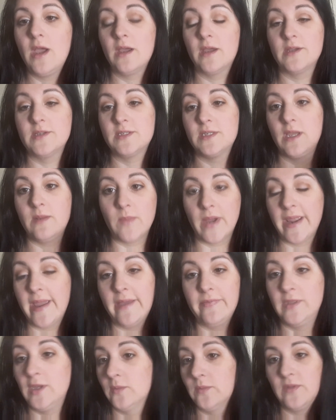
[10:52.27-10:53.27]
because in my
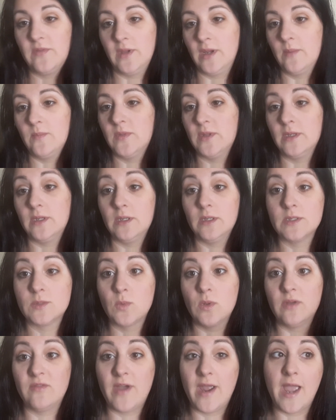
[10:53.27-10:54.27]
head the only thing I'm thinking is,
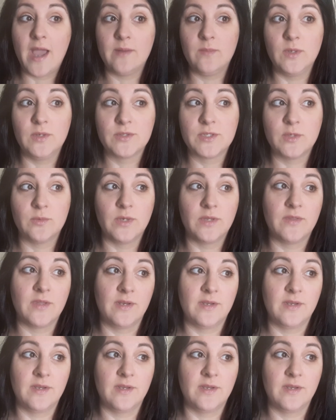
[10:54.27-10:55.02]
well, if I add milk to it,